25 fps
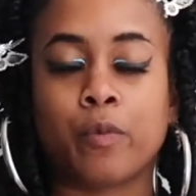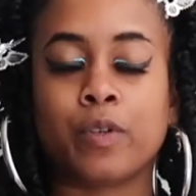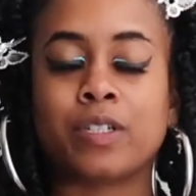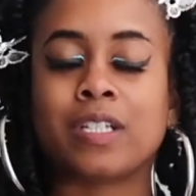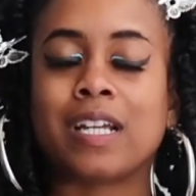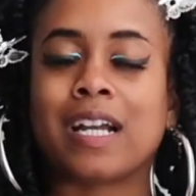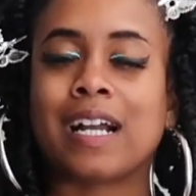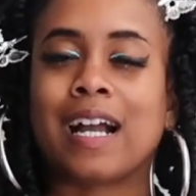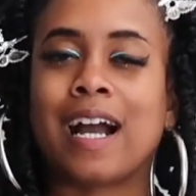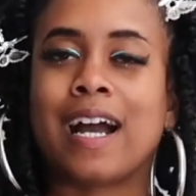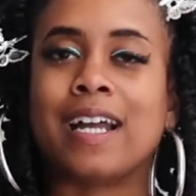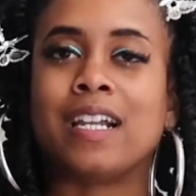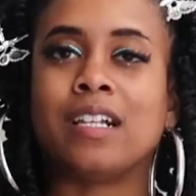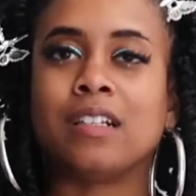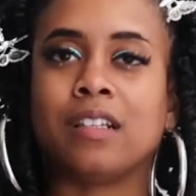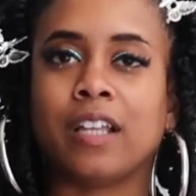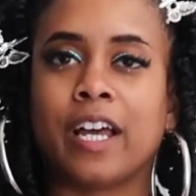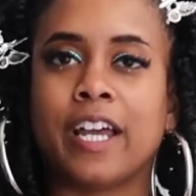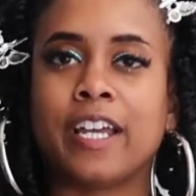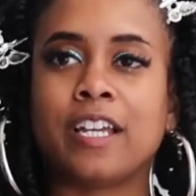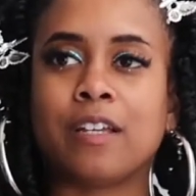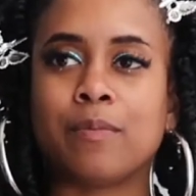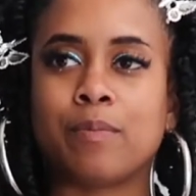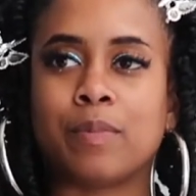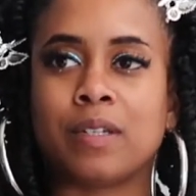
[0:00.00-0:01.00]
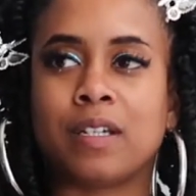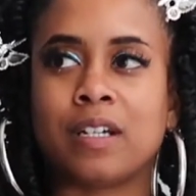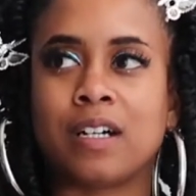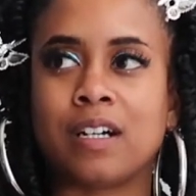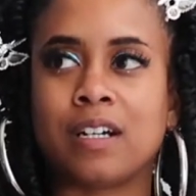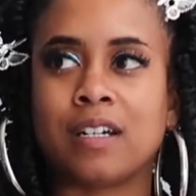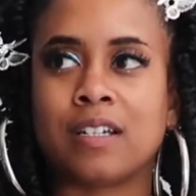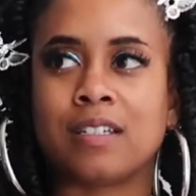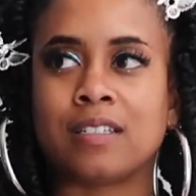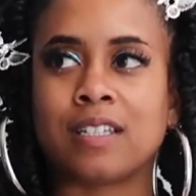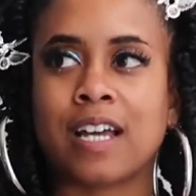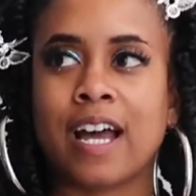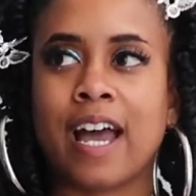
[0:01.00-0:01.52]
which I kind of like
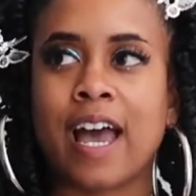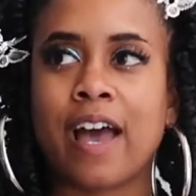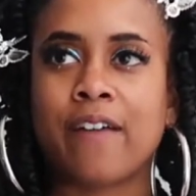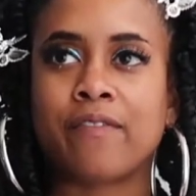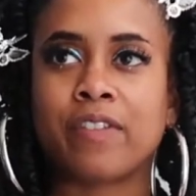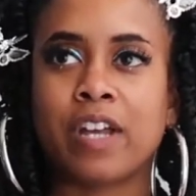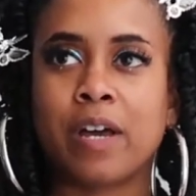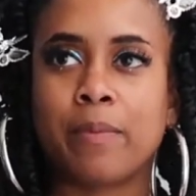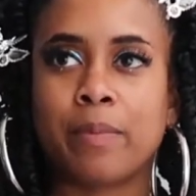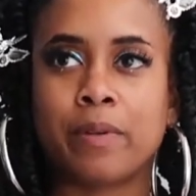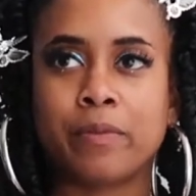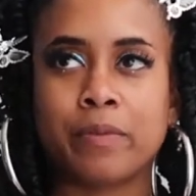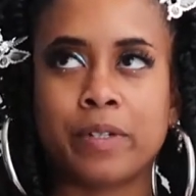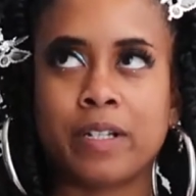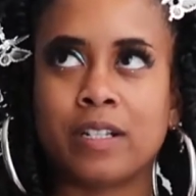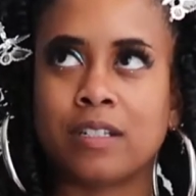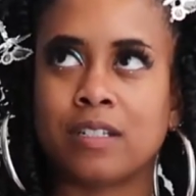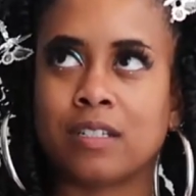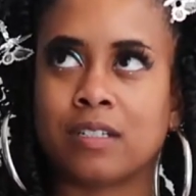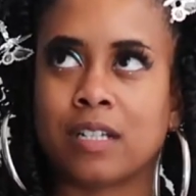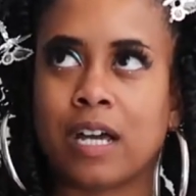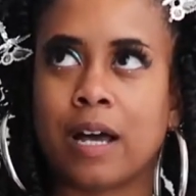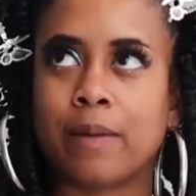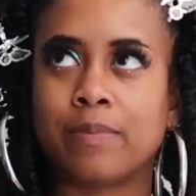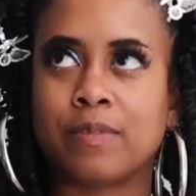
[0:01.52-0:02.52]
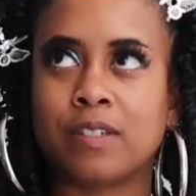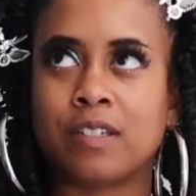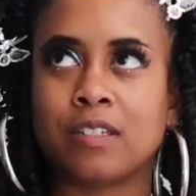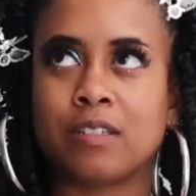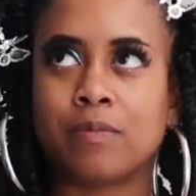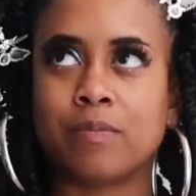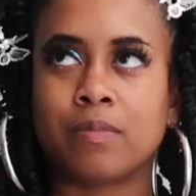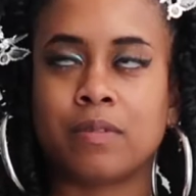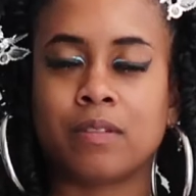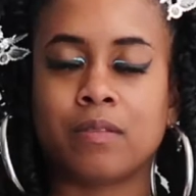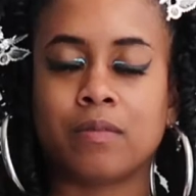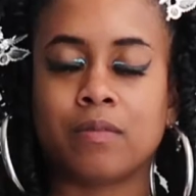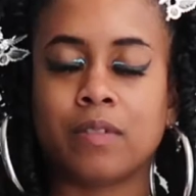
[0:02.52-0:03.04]
because I have not been reading a synopsis
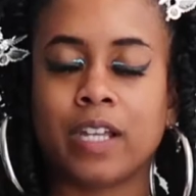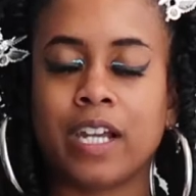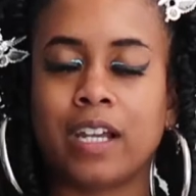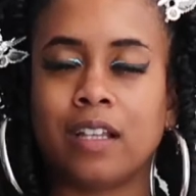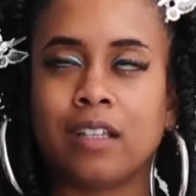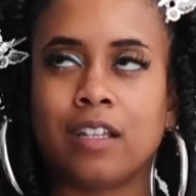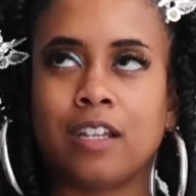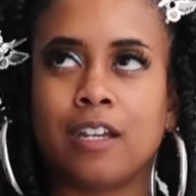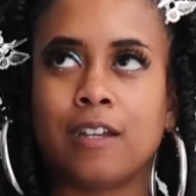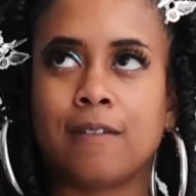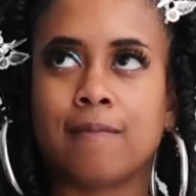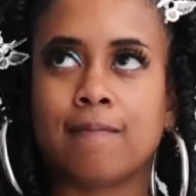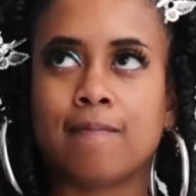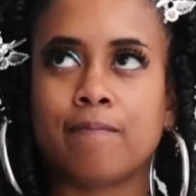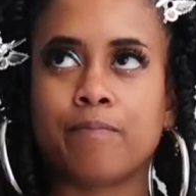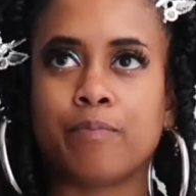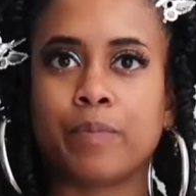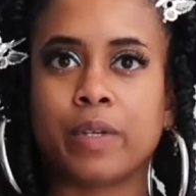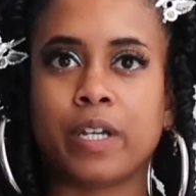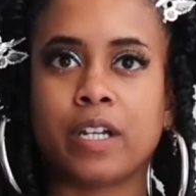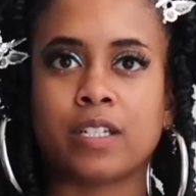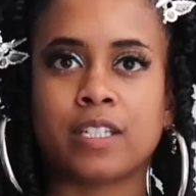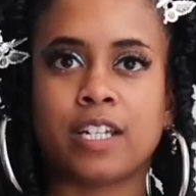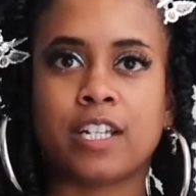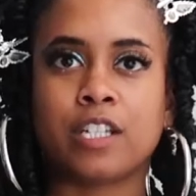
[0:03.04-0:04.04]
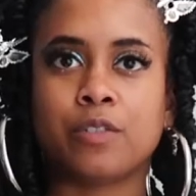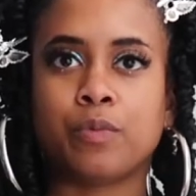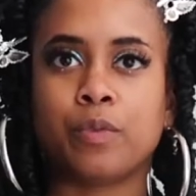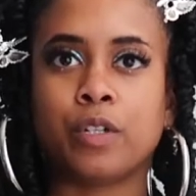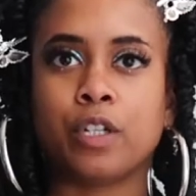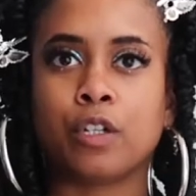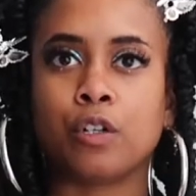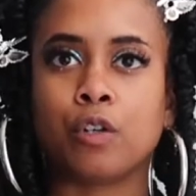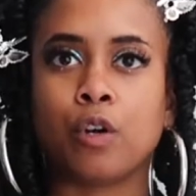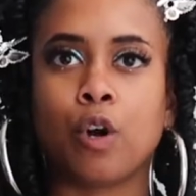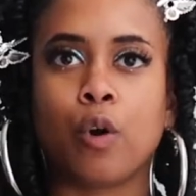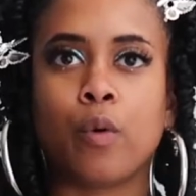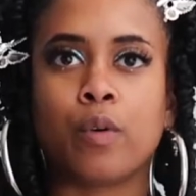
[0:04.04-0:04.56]
lately because I just
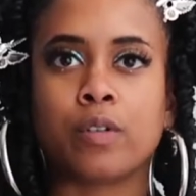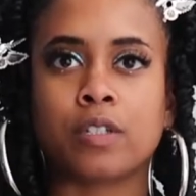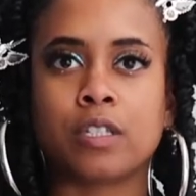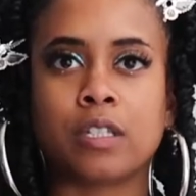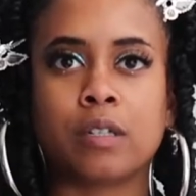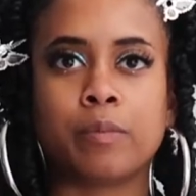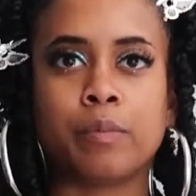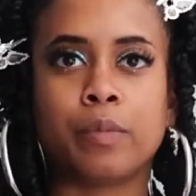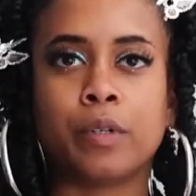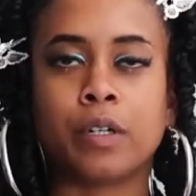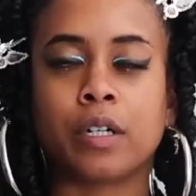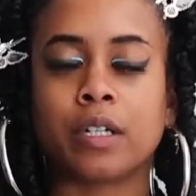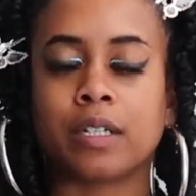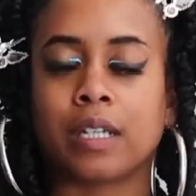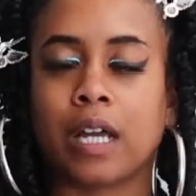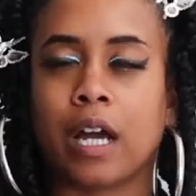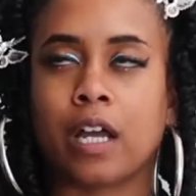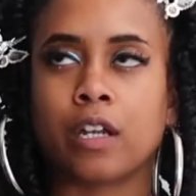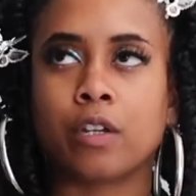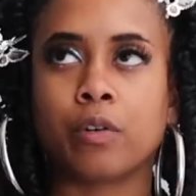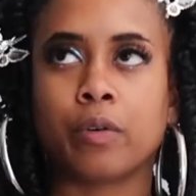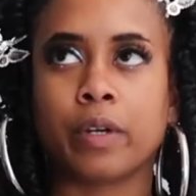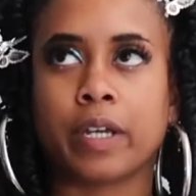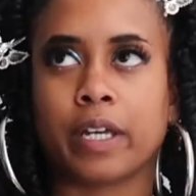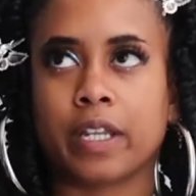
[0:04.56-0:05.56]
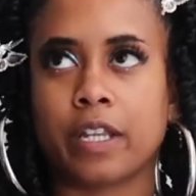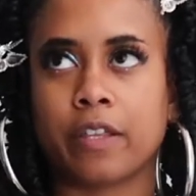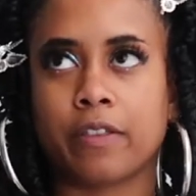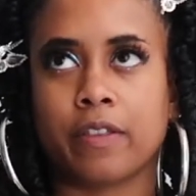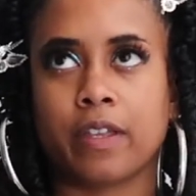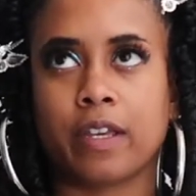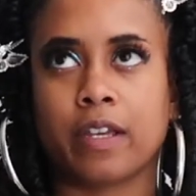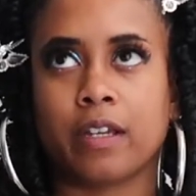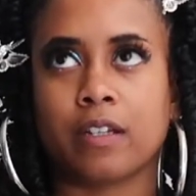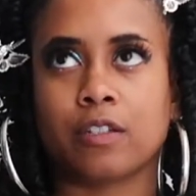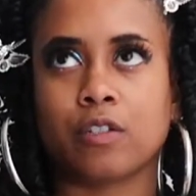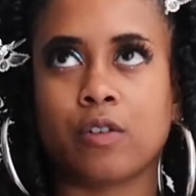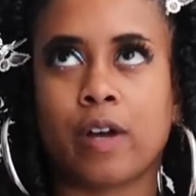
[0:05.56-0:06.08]
want to go into the book not knowing
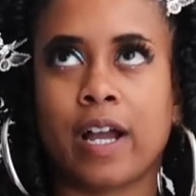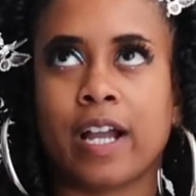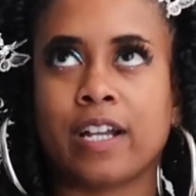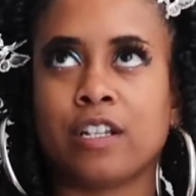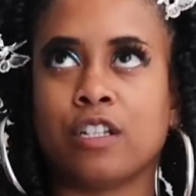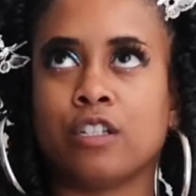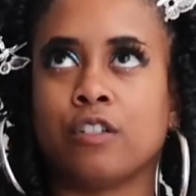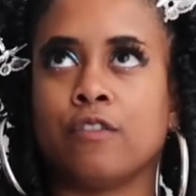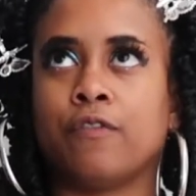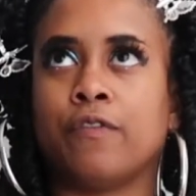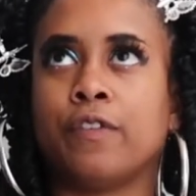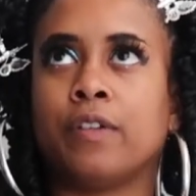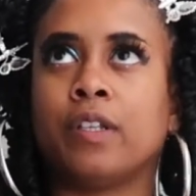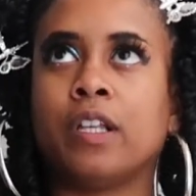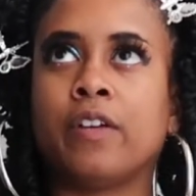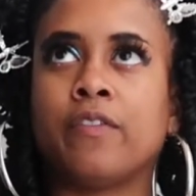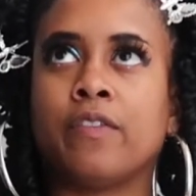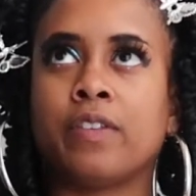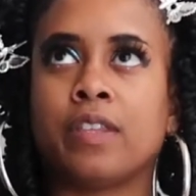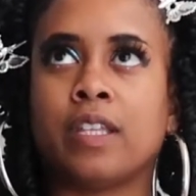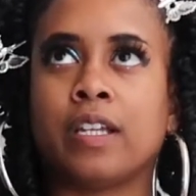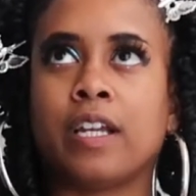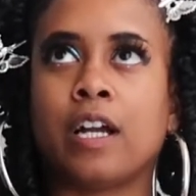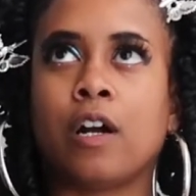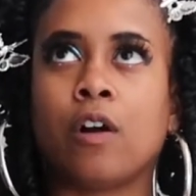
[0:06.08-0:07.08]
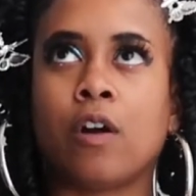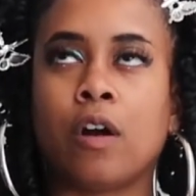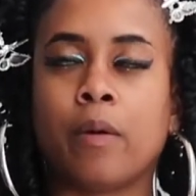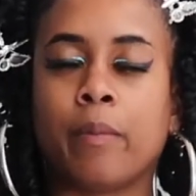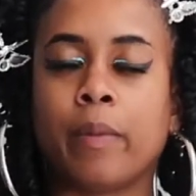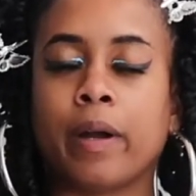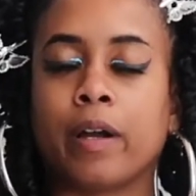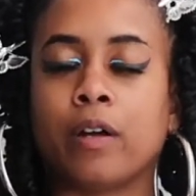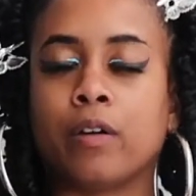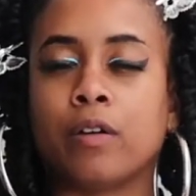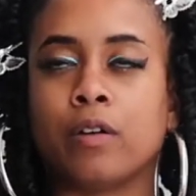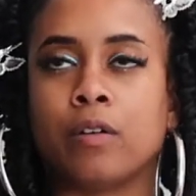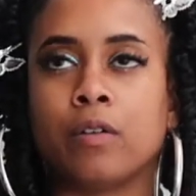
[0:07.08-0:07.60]
anything, so I can just fill everything out on
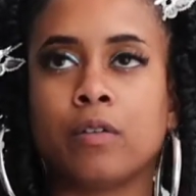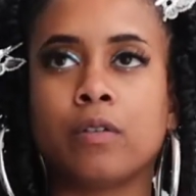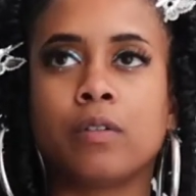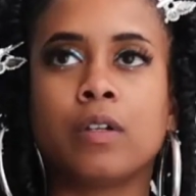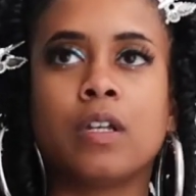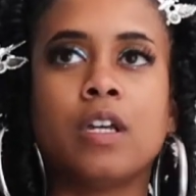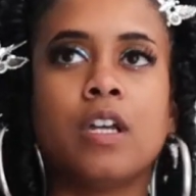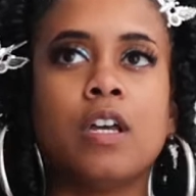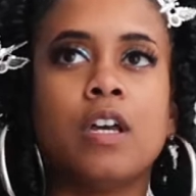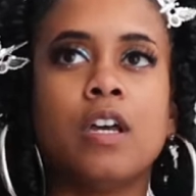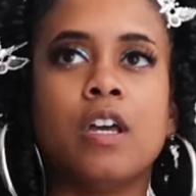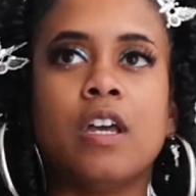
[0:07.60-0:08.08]
my own